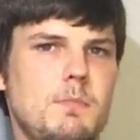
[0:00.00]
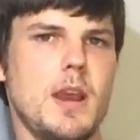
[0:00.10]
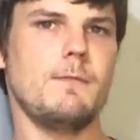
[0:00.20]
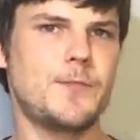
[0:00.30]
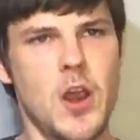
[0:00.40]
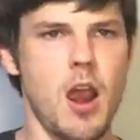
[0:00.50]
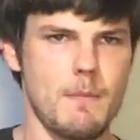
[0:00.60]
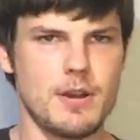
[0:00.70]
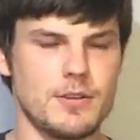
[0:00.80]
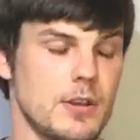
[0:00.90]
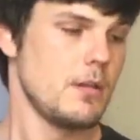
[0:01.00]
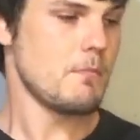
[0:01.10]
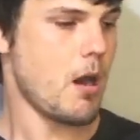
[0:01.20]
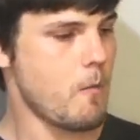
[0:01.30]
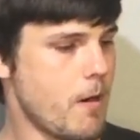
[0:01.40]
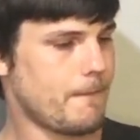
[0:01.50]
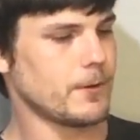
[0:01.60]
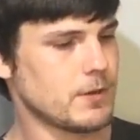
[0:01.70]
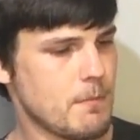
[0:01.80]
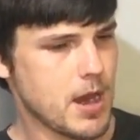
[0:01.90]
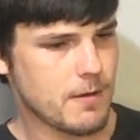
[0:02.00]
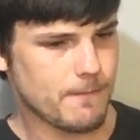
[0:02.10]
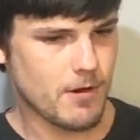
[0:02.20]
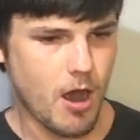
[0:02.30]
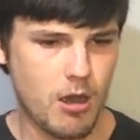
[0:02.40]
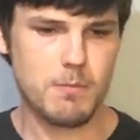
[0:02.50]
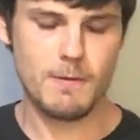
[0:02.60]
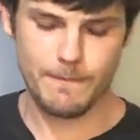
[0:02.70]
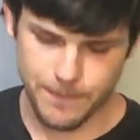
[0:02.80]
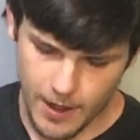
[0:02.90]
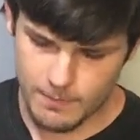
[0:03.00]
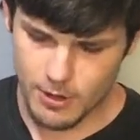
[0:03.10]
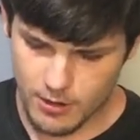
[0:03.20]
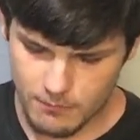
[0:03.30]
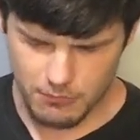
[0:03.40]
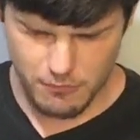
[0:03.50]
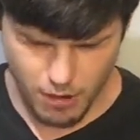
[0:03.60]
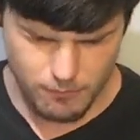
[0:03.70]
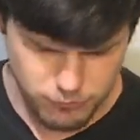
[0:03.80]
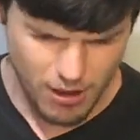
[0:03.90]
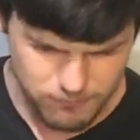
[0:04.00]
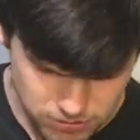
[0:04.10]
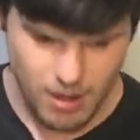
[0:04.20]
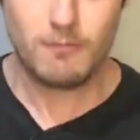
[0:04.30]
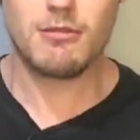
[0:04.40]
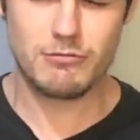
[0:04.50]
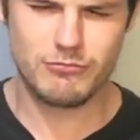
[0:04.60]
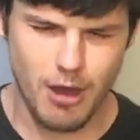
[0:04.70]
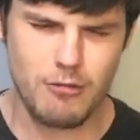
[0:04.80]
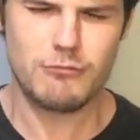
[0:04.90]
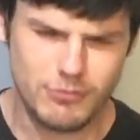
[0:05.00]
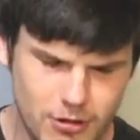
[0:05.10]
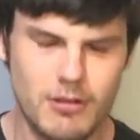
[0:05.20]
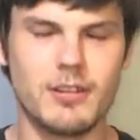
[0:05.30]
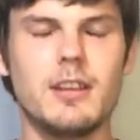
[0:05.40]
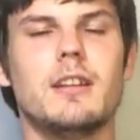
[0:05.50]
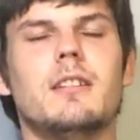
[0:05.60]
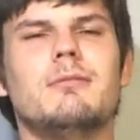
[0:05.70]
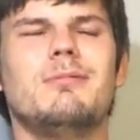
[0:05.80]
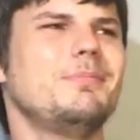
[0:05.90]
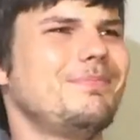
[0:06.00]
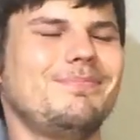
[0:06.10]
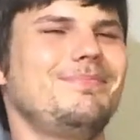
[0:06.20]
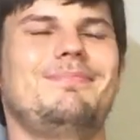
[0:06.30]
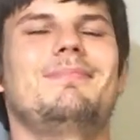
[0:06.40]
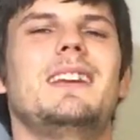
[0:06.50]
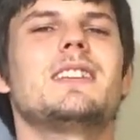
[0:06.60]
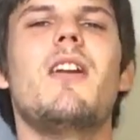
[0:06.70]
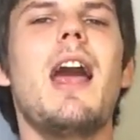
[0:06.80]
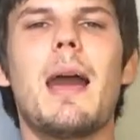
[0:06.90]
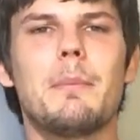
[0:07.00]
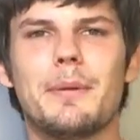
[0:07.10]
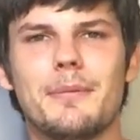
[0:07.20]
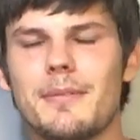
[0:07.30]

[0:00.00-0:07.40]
made of diamond, my woofers are made of carbon fiber. This sounds good. It's crap.